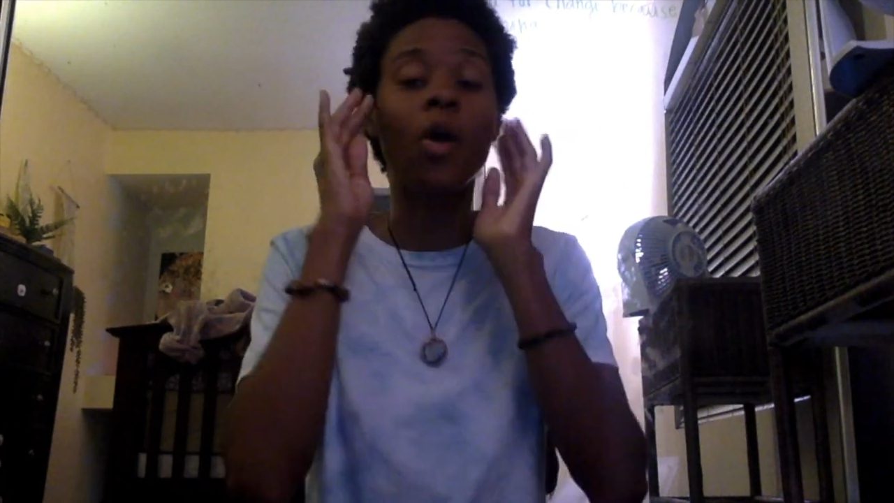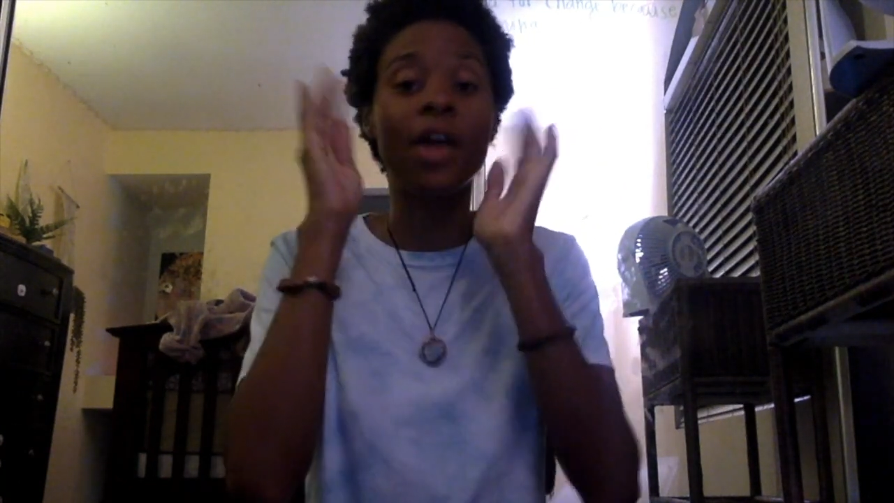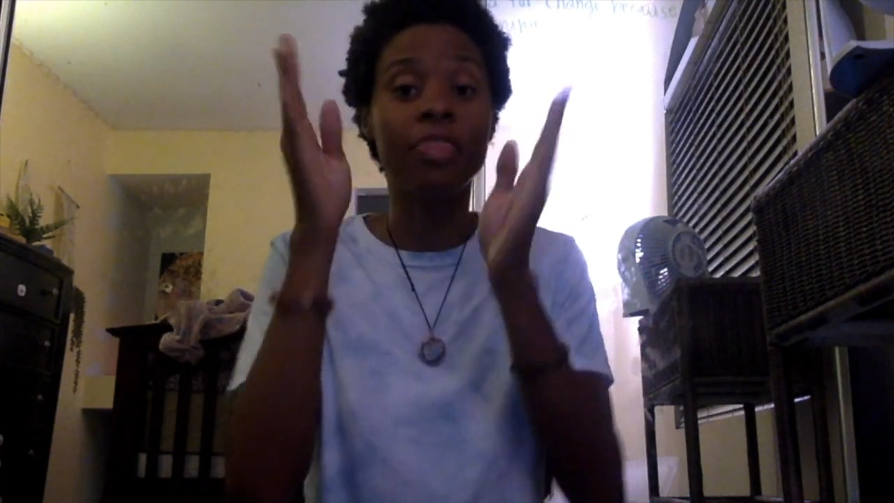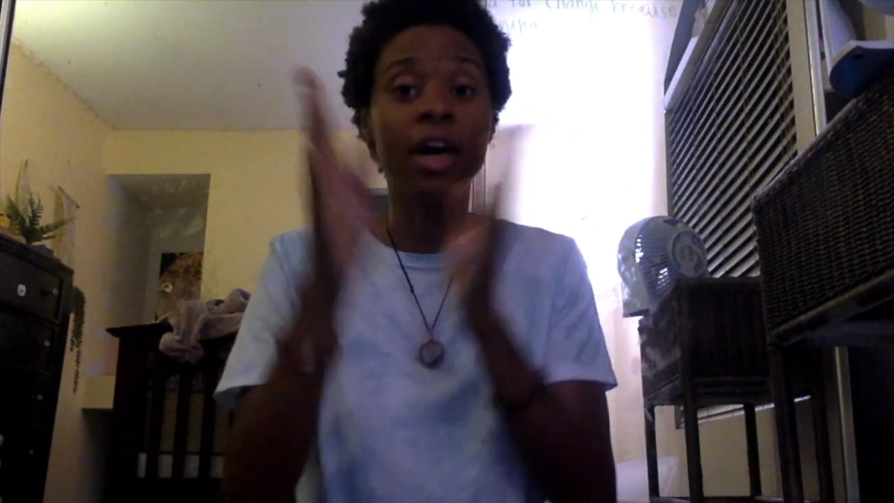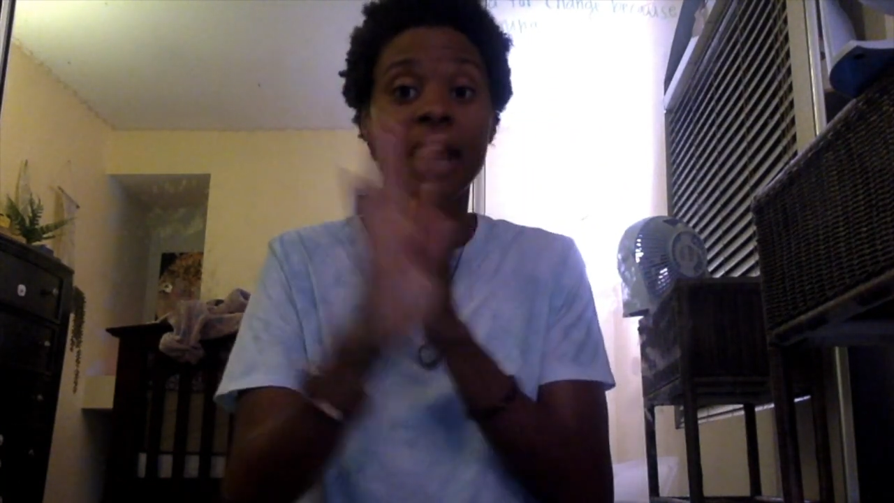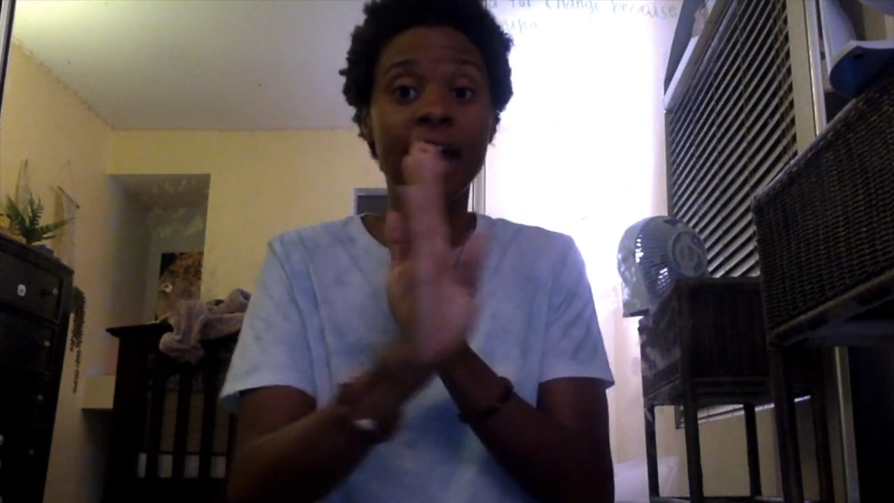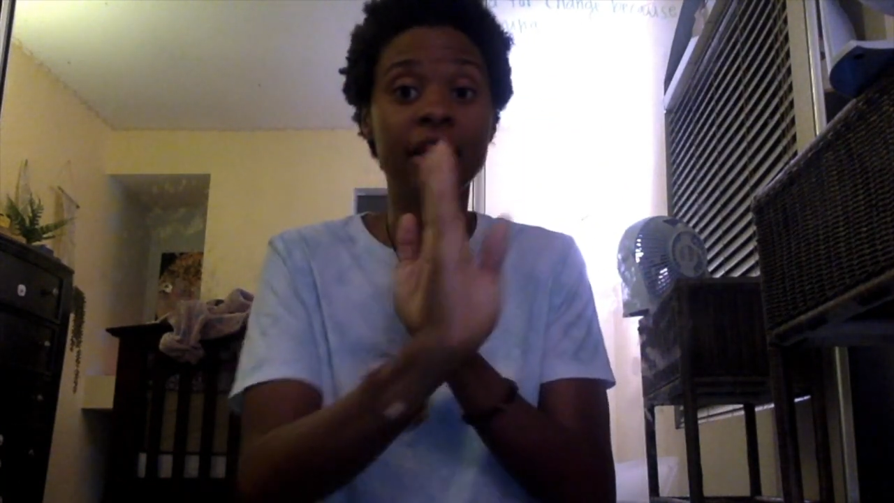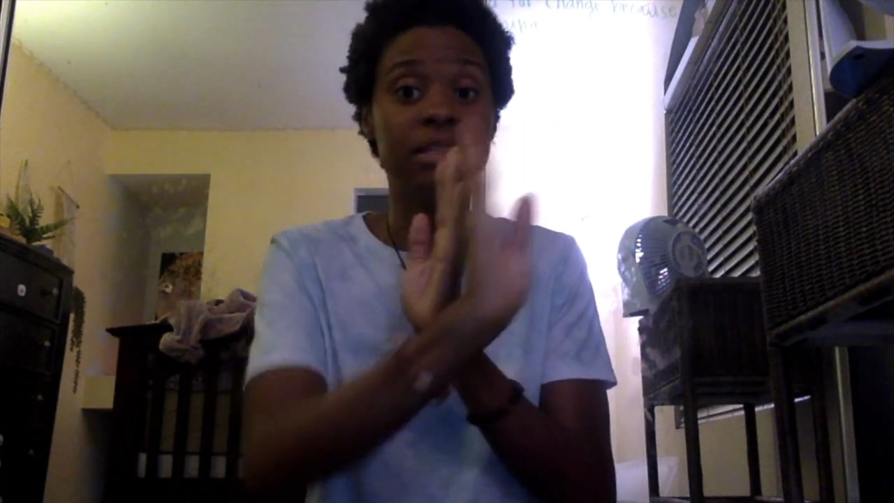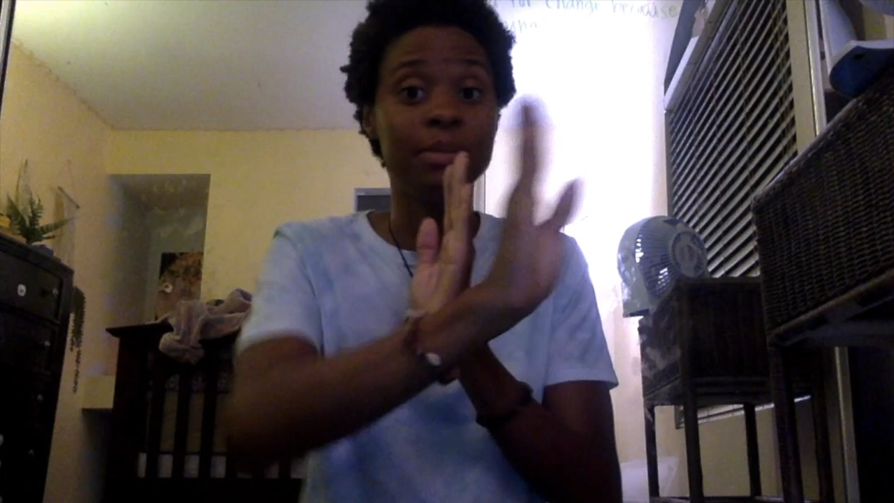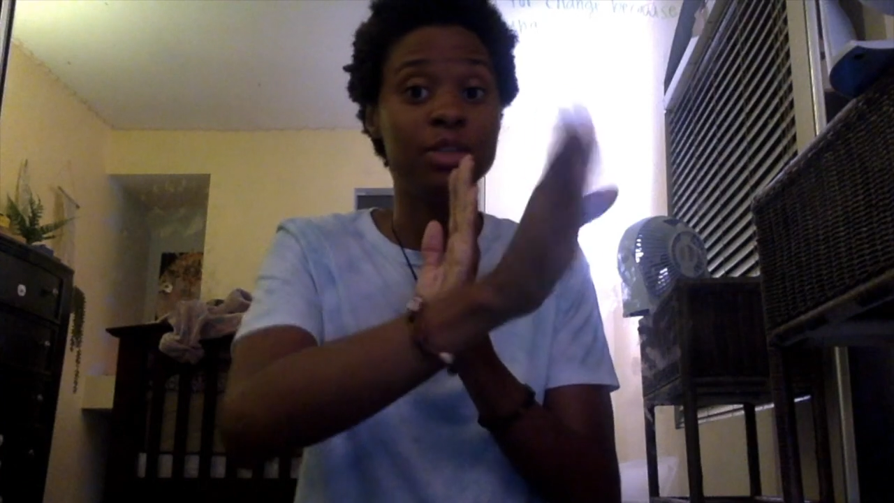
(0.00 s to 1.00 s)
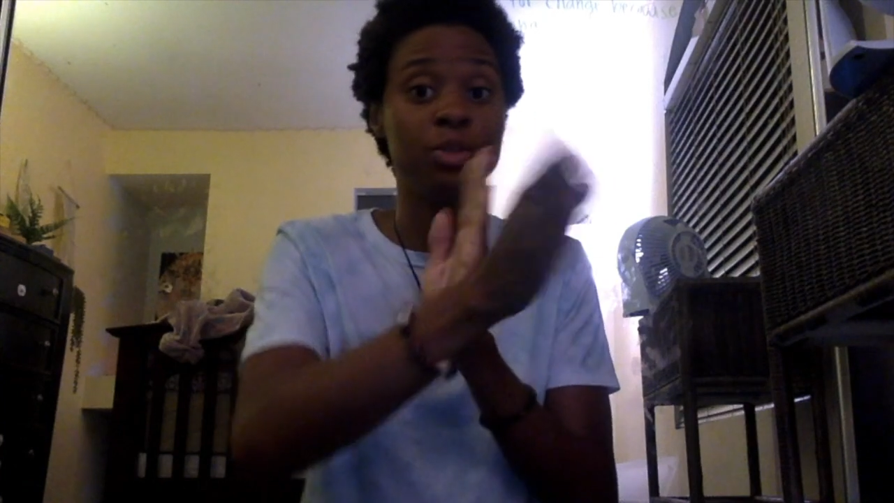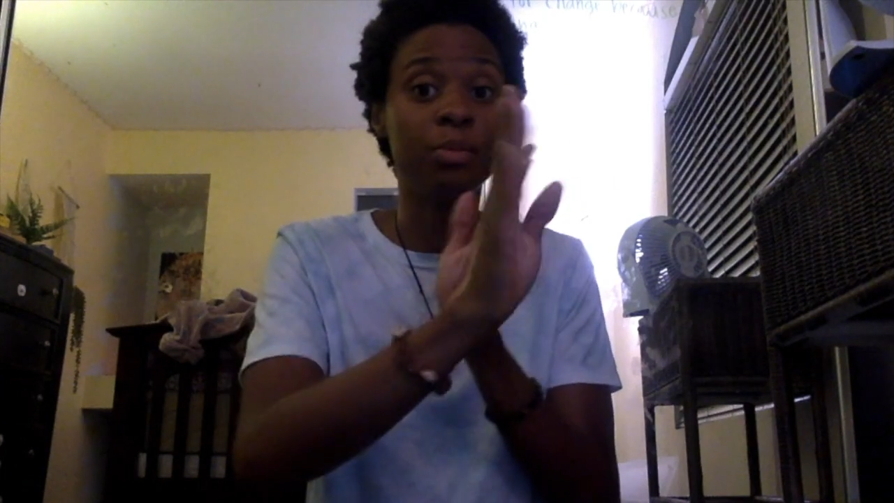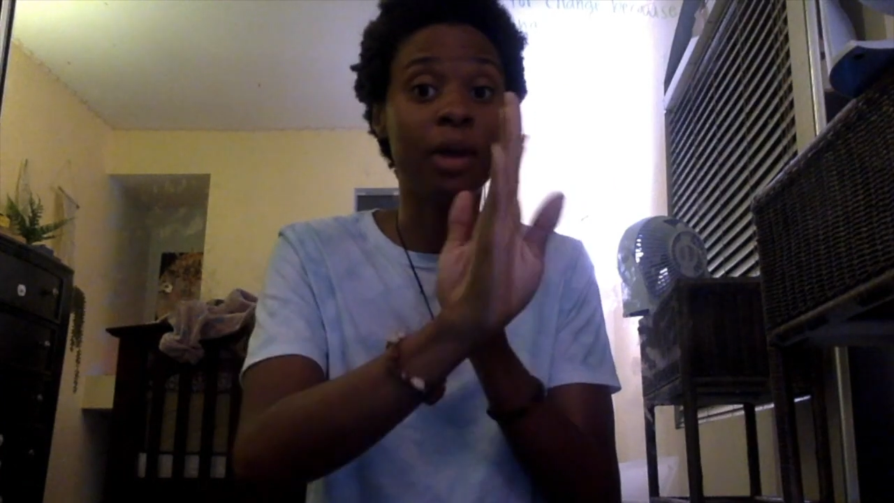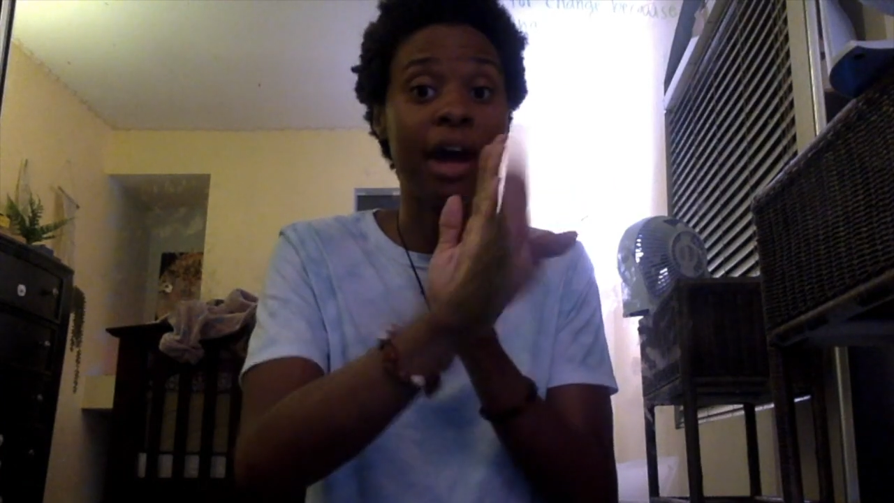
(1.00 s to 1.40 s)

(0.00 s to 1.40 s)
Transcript: or I thought I had to be super